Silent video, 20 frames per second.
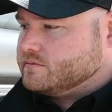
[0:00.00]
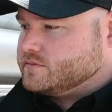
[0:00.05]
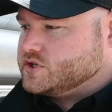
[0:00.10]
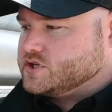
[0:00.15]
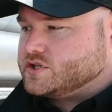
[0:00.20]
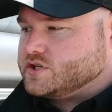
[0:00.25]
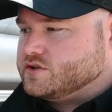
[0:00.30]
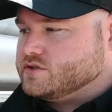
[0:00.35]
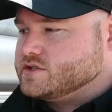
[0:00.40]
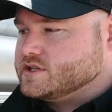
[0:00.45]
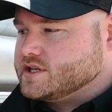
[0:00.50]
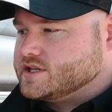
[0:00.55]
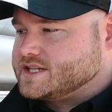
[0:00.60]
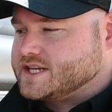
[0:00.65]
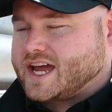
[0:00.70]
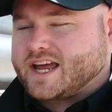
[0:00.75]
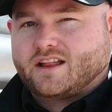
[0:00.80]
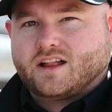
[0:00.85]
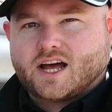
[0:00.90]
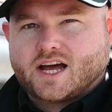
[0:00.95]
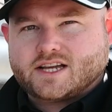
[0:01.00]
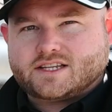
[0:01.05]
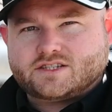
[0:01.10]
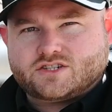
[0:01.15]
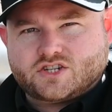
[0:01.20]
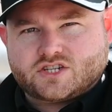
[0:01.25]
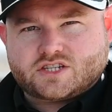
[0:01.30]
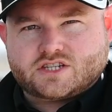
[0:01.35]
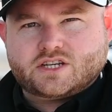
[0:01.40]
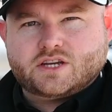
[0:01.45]
just using the sight glass
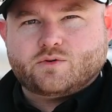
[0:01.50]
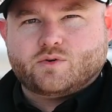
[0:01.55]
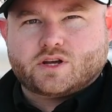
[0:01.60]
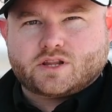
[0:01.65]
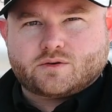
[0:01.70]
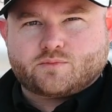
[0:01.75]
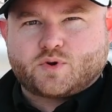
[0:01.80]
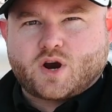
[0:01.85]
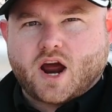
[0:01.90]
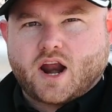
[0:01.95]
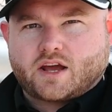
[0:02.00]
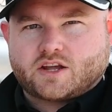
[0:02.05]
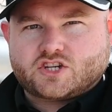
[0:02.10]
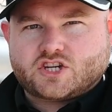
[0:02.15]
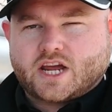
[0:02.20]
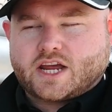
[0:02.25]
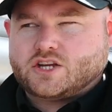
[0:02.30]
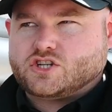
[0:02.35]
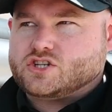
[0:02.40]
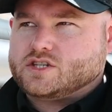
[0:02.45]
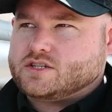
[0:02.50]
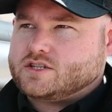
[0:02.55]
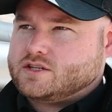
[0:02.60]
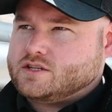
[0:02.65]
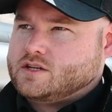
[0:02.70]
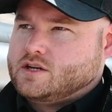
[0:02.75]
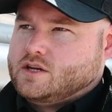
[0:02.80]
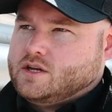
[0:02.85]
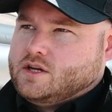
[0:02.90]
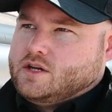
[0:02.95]
and just see when the product
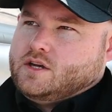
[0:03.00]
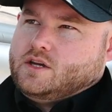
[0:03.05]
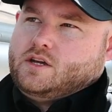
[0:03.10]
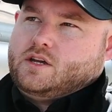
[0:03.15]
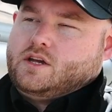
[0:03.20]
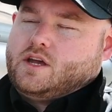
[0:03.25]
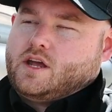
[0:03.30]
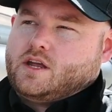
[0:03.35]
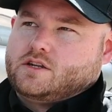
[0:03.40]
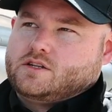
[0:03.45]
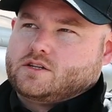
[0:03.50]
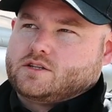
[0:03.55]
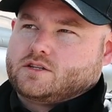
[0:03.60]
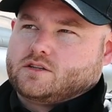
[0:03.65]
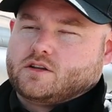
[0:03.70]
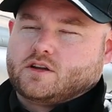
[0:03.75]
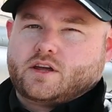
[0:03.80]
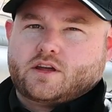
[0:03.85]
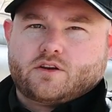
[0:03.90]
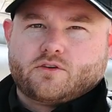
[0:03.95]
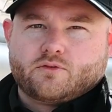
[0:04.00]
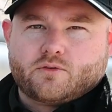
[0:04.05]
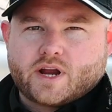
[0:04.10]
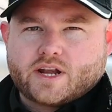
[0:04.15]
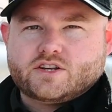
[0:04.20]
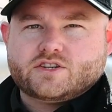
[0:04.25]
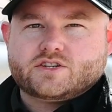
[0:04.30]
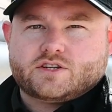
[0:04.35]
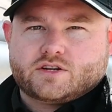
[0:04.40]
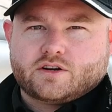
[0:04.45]
changes and just look at your
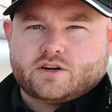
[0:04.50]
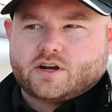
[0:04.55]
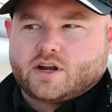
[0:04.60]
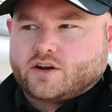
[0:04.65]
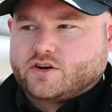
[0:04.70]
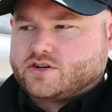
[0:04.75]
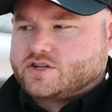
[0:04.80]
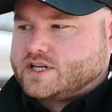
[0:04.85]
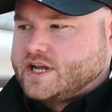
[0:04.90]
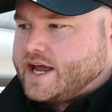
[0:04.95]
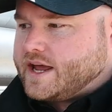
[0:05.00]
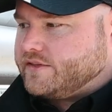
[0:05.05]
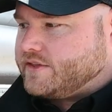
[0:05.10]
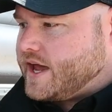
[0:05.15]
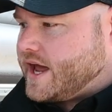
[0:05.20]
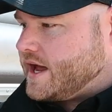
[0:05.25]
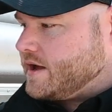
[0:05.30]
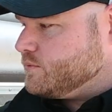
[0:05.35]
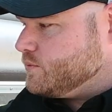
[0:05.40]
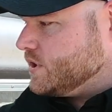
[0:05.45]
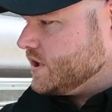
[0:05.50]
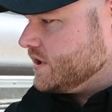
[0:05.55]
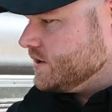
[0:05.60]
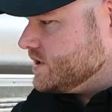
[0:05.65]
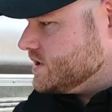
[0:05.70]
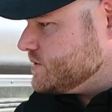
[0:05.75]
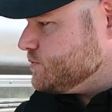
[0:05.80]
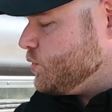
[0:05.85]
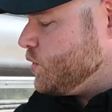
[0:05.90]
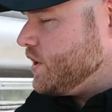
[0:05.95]
register and understand that. But at
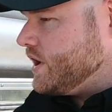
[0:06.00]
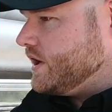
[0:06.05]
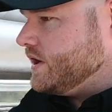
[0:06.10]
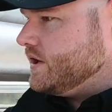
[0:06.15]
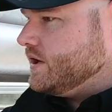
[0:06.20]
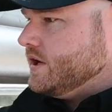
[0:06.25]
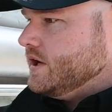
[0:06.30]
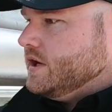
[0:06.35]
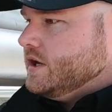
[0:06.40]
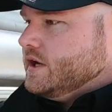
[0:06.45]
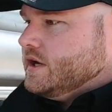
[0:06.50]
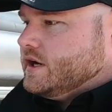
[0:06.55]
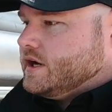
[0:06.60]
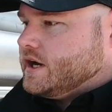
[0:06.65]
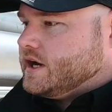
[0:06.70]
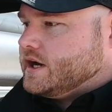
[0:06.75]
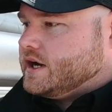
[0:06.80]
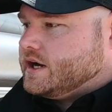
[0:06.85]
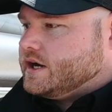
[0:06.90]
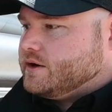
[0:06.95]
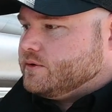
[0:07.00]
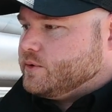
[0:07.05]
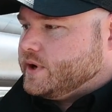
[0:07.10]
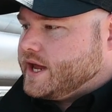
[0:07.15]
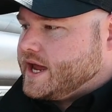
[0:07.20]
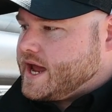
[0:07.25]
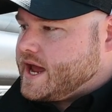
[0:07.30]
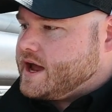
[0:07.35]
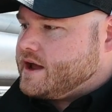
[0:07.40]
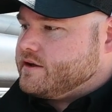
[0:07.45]
this point,
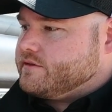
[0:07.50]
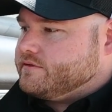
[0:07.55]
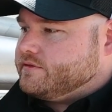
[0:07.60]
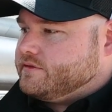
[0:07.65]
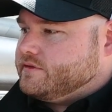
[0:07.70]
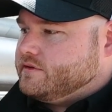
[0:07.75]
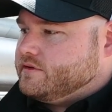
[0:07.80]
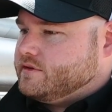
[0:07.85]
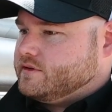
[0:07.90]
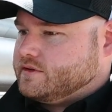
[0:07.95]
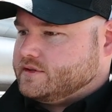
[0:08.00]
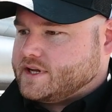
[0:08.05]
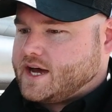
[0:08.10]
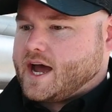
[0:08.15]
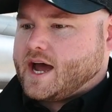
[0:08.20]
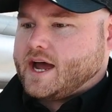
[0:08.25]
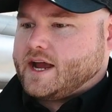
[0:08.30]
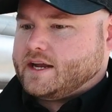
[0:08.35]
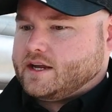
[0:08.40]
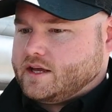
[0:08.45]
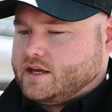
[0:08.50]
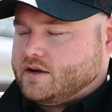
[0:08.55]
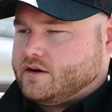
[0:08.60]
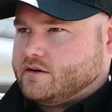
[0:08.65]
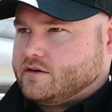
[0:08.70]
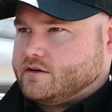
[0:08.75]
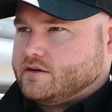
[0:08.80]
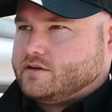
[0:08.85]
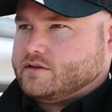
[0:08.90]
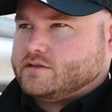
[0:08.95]
we have dyed
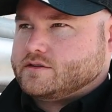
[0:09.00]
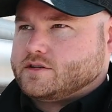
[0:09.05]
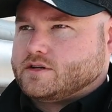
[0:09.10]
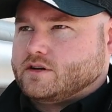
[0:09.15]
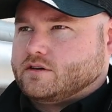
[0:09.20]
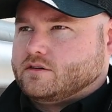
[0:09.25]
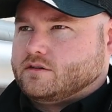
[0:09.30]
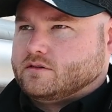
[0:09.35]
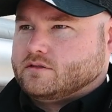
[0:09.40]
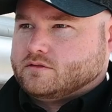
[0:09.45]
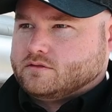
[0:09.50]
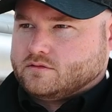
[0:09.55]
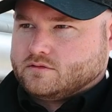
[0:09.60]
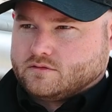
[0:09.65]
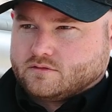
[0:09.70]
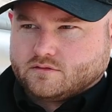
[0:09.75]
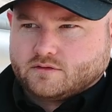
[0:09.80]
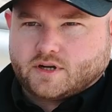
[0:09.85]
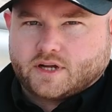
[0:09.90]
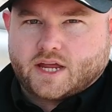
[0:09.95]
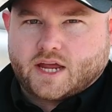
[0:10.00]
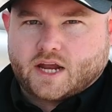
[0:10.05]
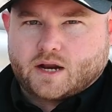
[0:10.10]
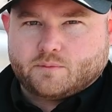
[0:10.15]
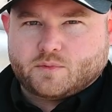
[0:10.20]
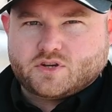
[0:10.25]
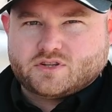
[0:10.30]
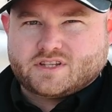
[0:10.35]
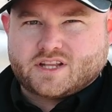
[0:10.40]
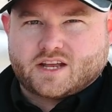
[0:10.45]
here. So again,
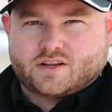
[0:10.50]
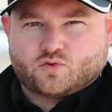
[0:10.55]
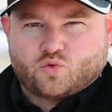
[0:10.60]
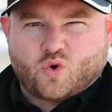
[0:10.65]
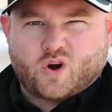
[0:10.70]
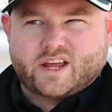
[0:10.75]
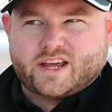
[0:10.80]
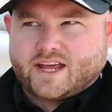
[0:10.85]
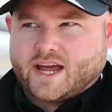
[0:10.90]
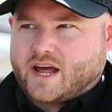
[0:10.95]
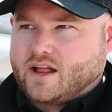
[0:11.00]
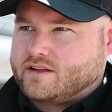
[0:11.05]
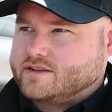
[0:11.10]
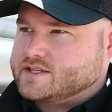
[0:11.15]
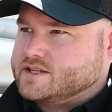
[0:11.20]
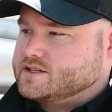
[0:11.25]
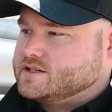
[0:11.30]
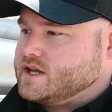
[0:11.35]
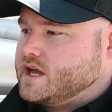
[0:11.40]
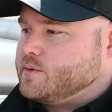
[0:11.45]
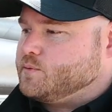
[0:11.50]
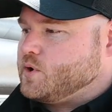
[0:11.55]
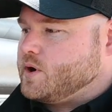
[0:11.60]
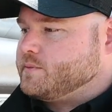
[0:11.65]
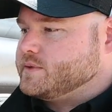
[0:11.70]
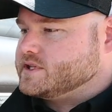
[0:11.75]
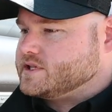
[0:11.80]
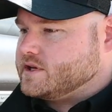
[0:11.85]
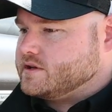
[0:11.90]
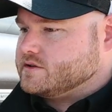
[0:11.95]
I'm using that 20 gallons example.
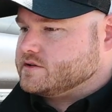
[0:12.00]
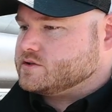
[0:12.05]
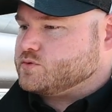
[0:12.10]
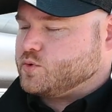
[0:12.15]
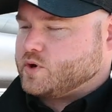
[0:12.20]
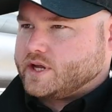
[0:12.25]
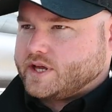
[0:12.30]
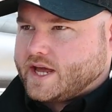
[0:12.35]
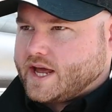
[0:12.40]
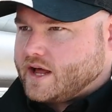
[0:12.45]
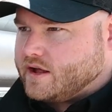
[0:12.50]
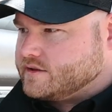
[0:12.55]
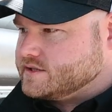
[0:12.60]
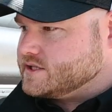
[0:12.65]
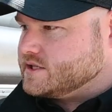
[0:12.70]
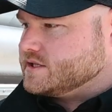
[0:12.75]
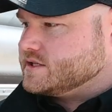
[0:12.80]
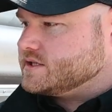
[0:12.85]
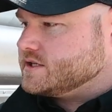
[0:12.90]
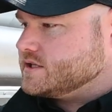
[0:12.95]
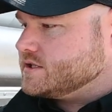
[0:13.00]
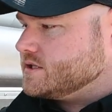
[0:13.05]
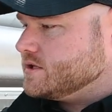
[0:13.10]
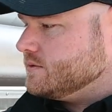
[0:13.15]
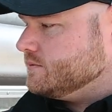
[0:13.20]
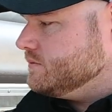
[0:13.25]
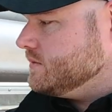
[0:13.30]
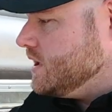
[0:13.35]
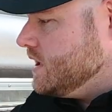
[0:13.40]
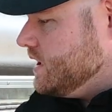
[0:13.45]
I'm gonna say there's 20 gallons in the
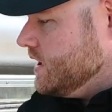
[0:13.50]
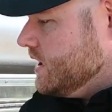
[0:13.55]
system.